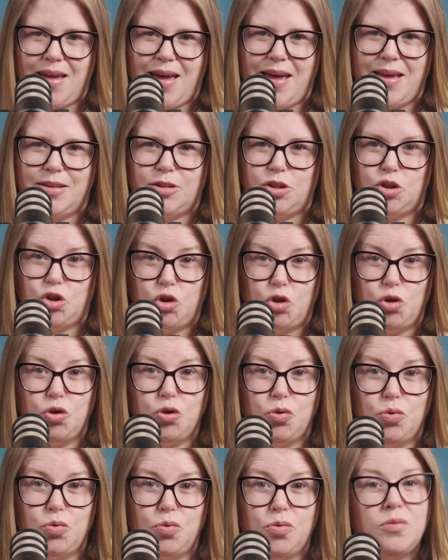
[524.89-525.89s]
that
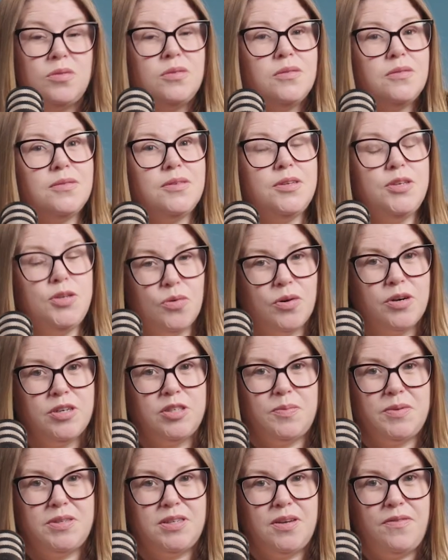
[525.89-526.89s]
to your
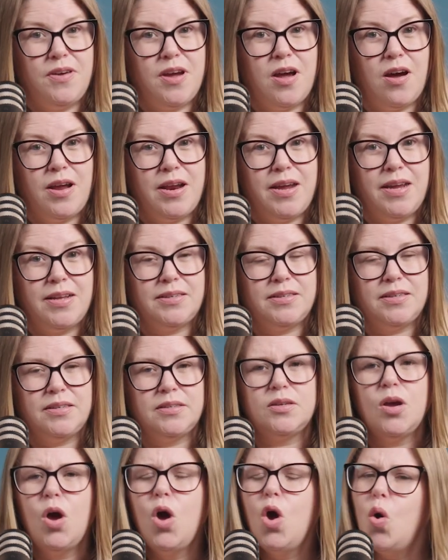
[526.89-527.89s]
specific
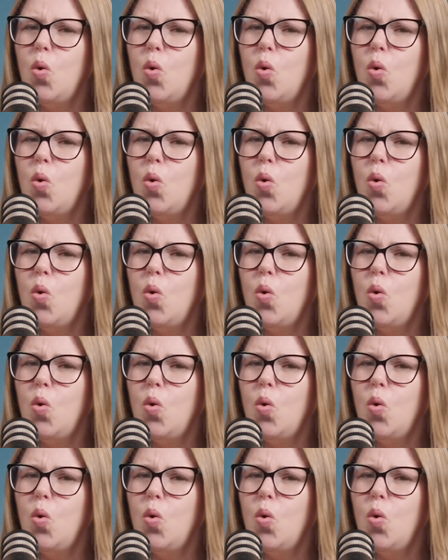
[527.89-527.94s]
audiences,